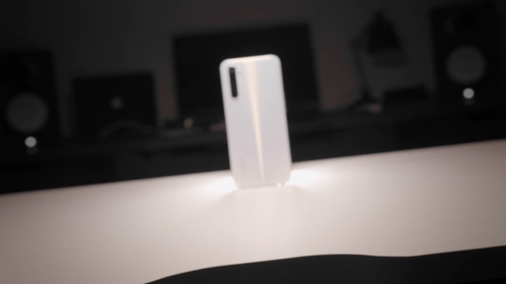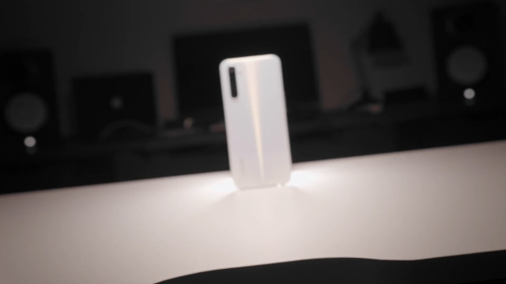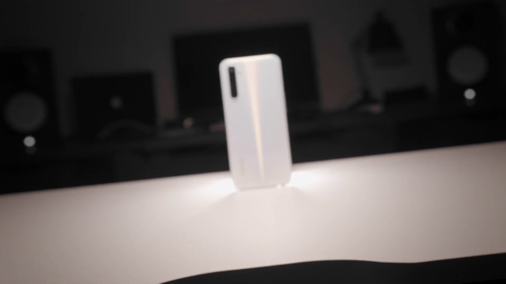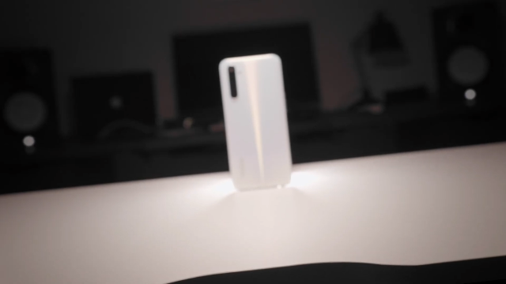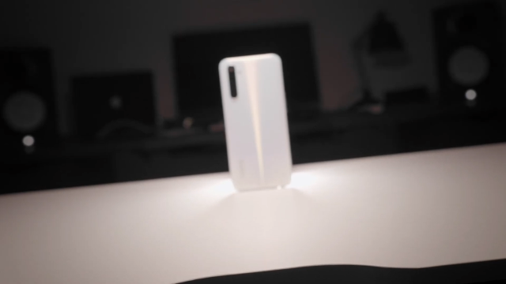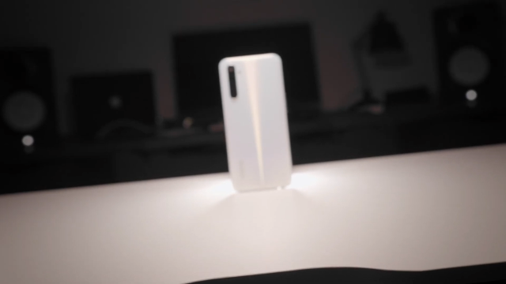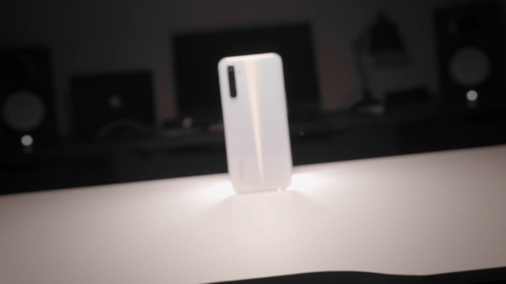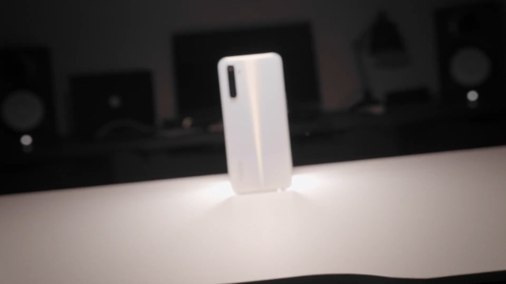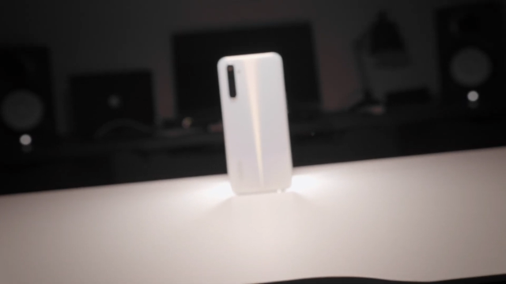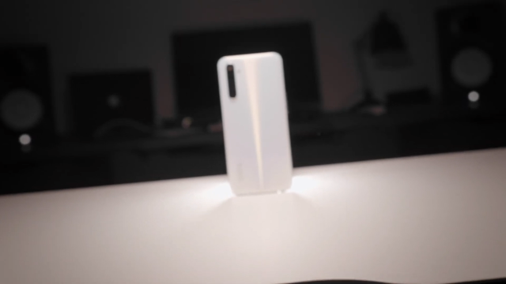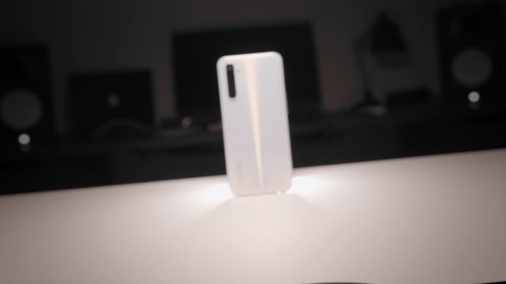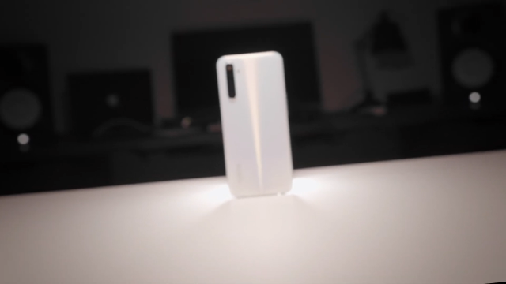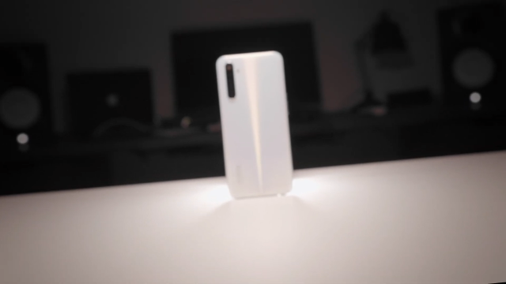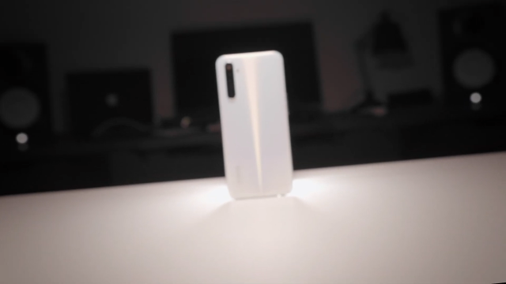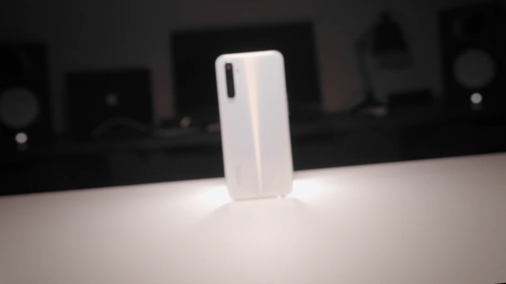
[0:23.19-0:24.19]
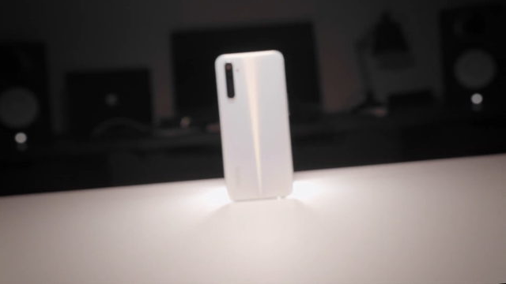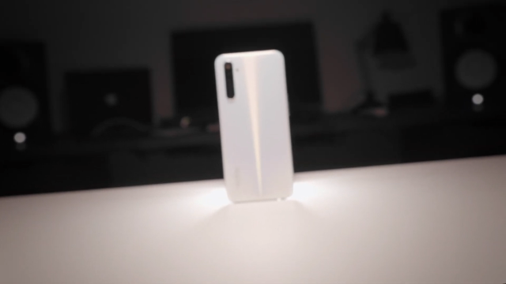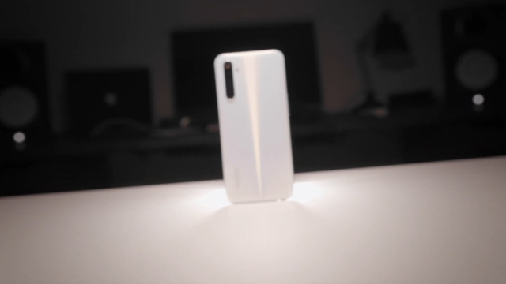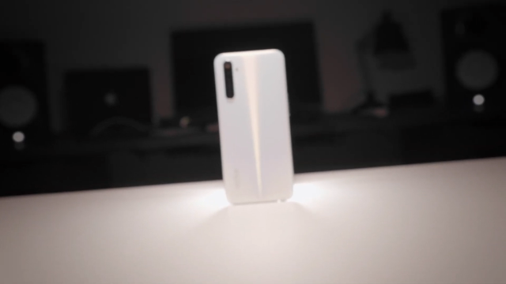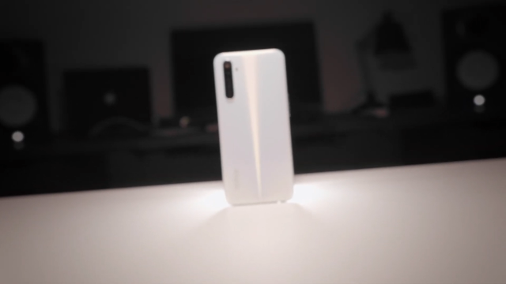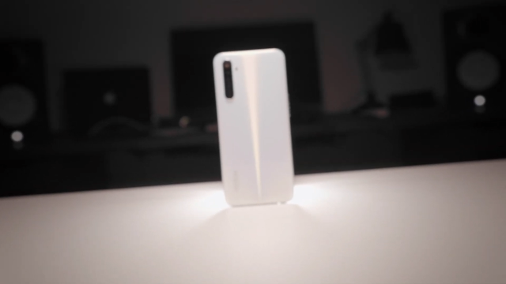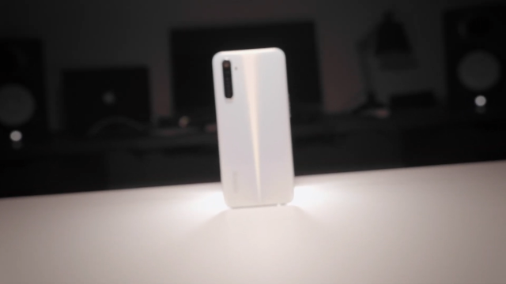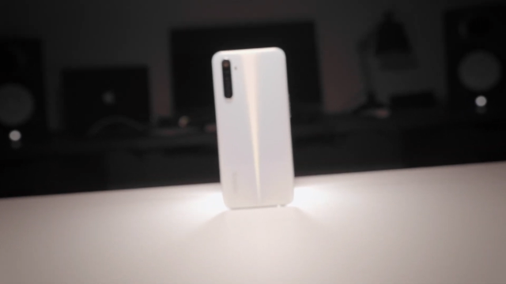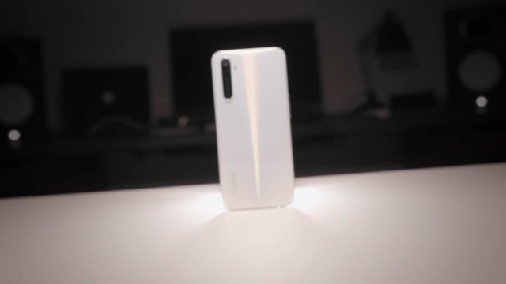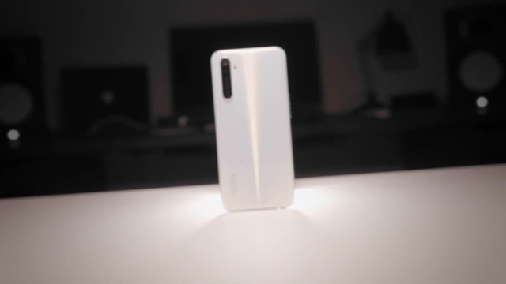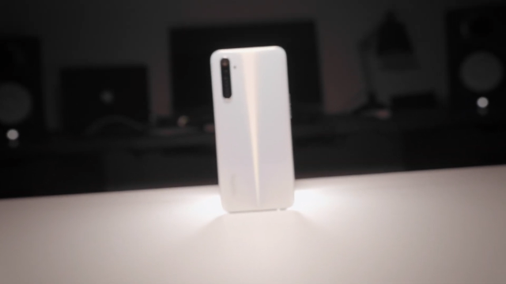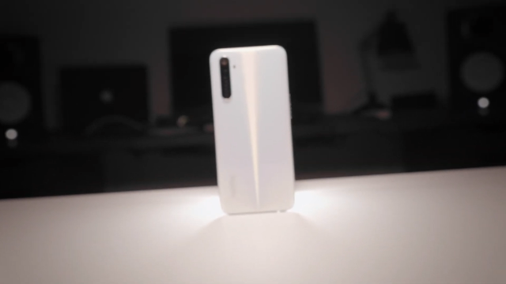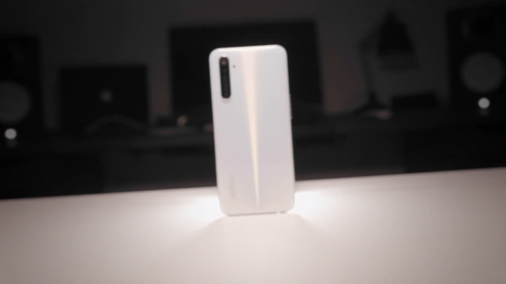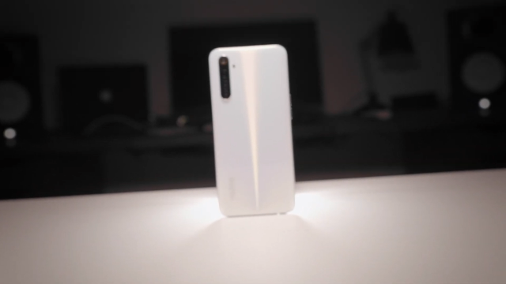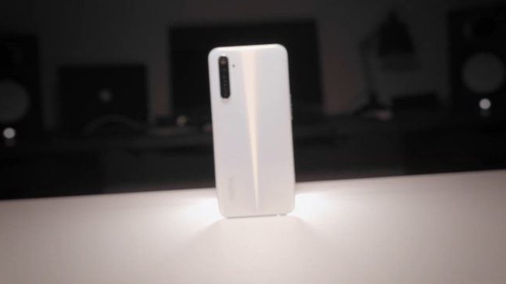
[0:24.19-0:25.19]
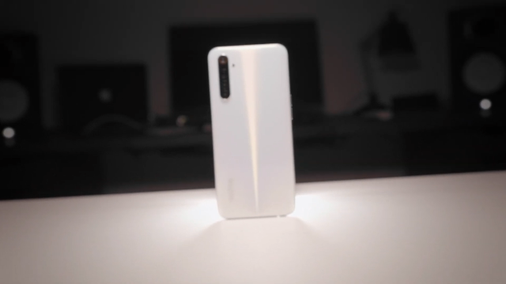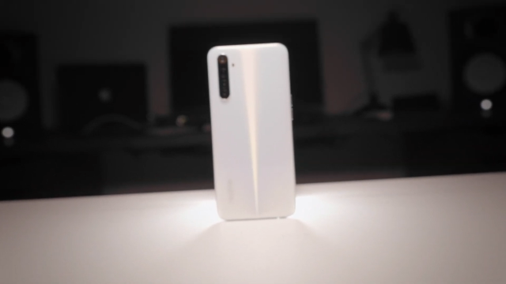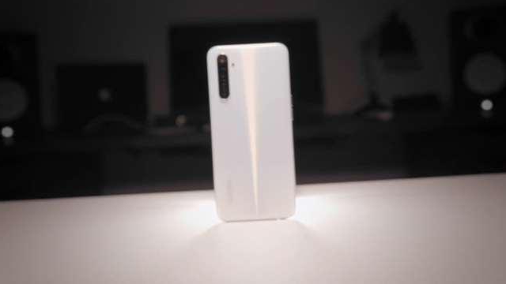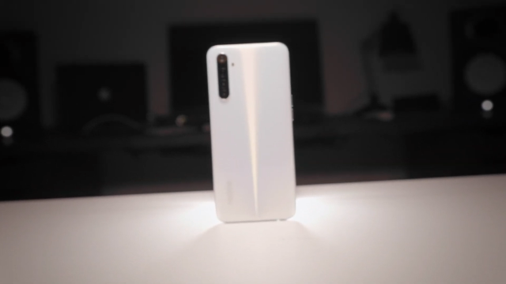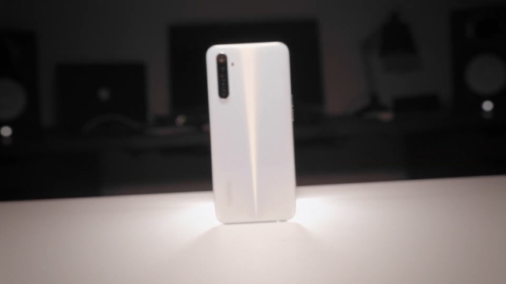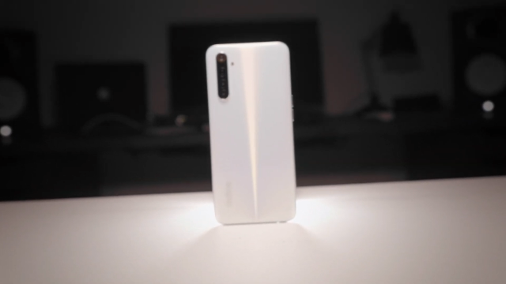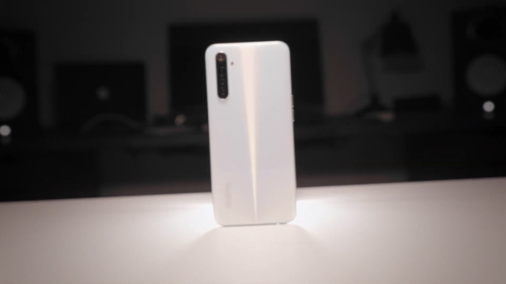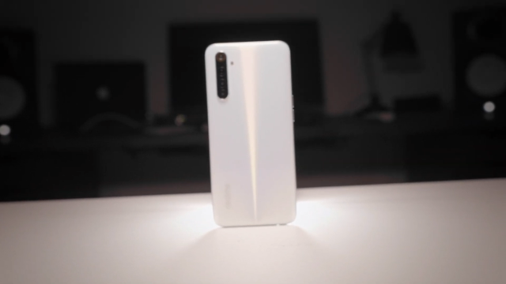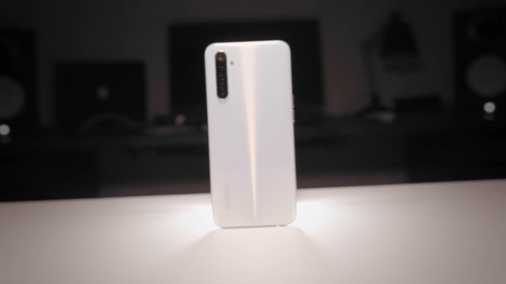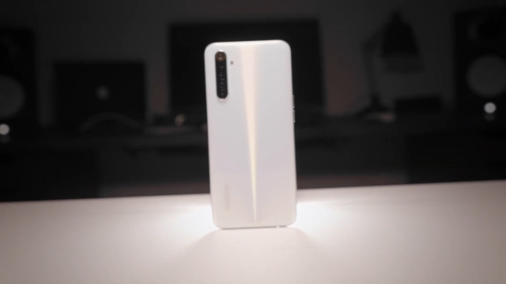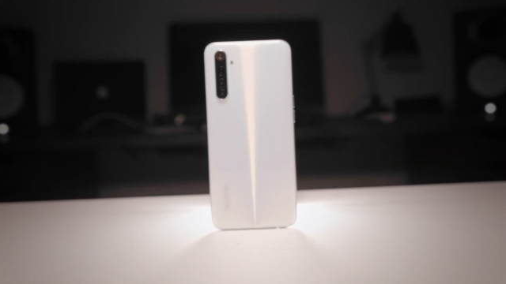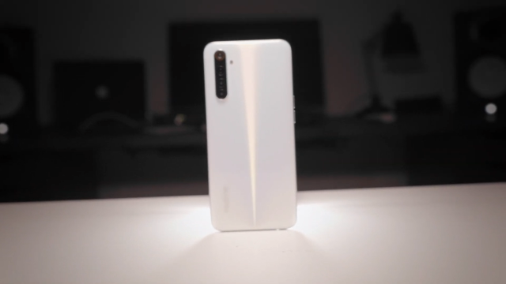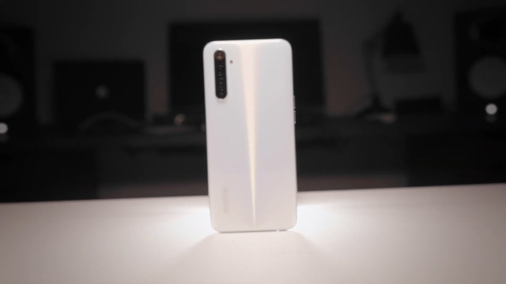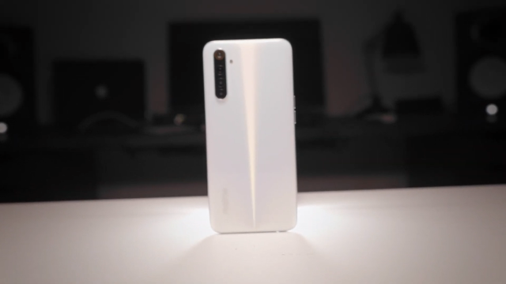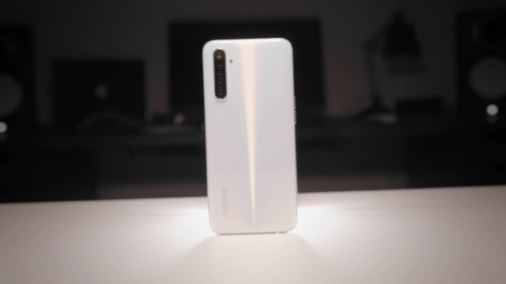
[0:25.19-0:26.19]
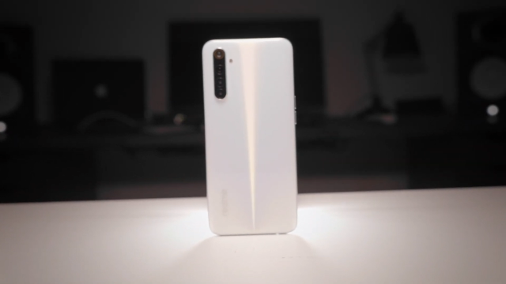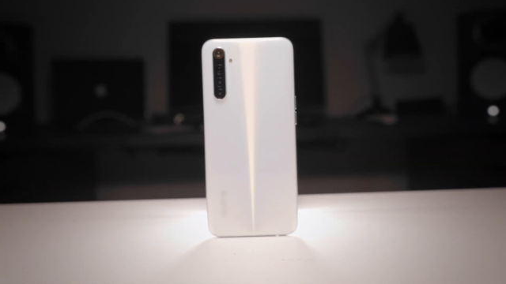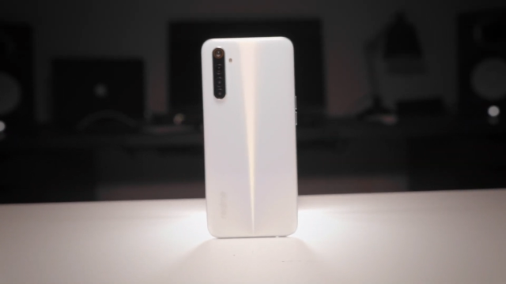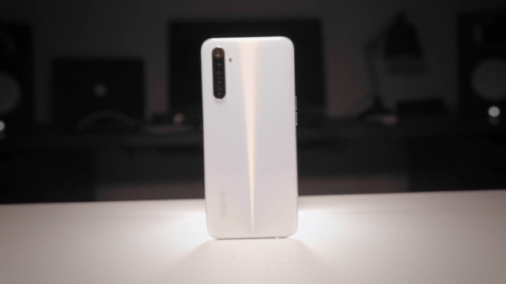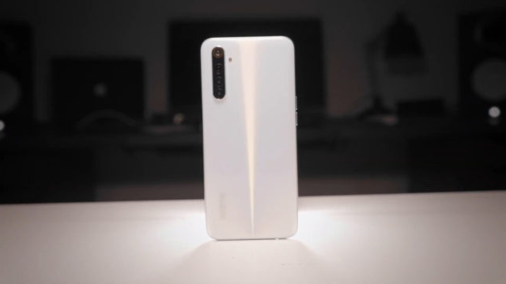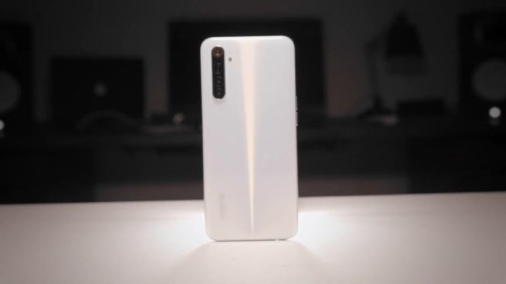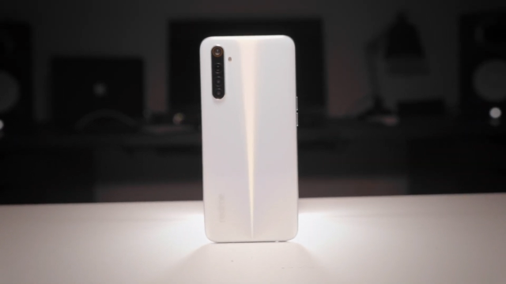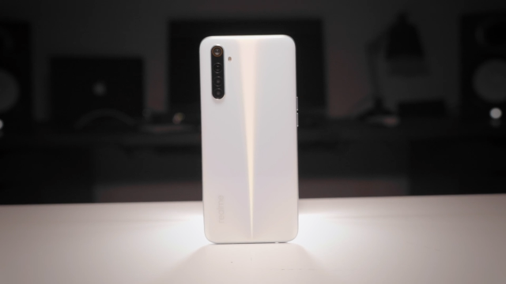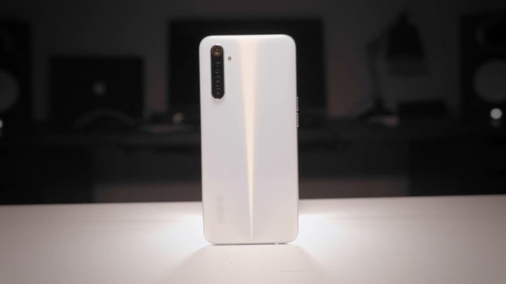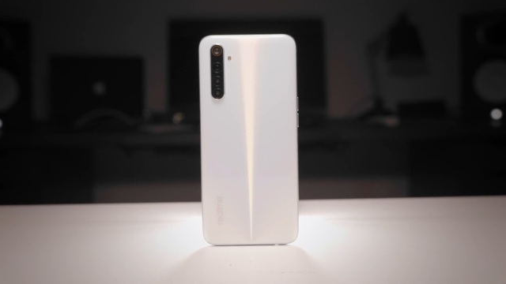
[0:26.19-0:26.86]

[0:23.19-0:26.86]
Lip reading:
[unreadable: no face in view]